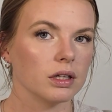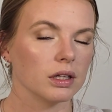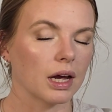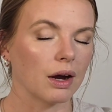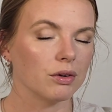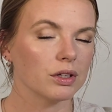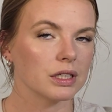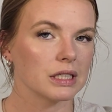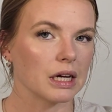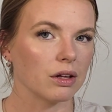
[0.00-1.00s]
How you
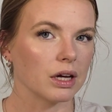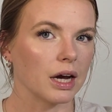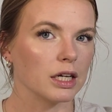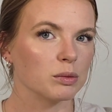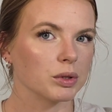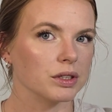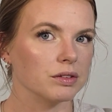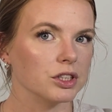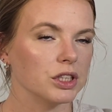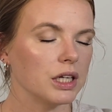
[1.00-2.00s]
can tell the highest point of
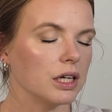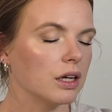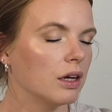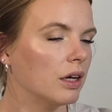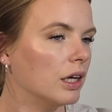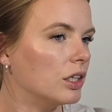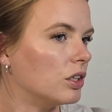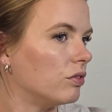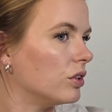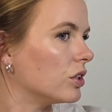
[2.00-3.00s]
your cheek is
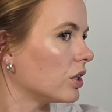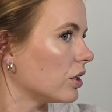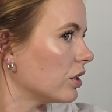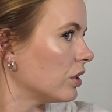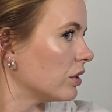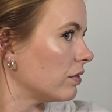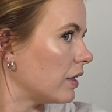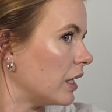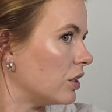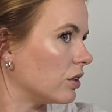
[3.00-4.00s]
if you turn your
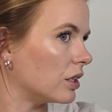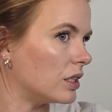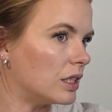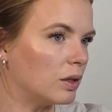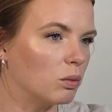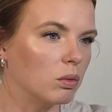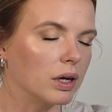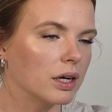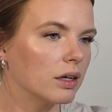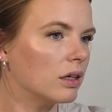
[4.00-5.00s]
face, you can see
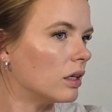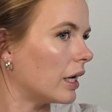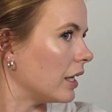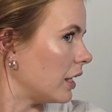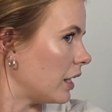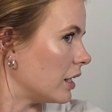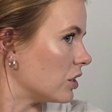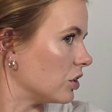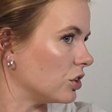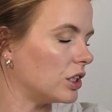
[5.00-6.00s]
where the light
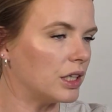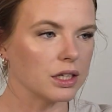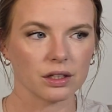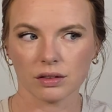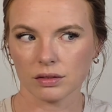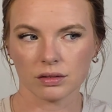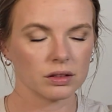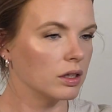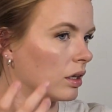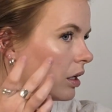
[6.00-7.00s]
hits your cheek.
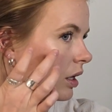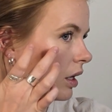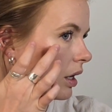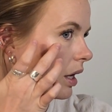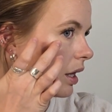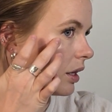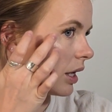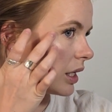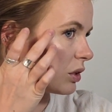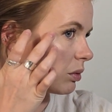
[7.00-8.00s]
And
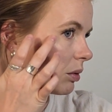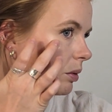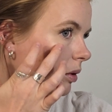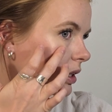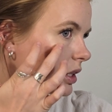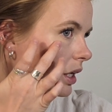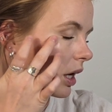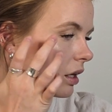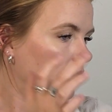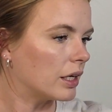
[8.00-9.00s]
that's where we want our
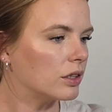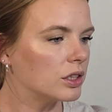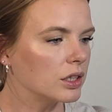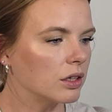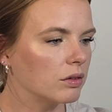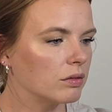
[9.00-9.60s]
highlighter to go.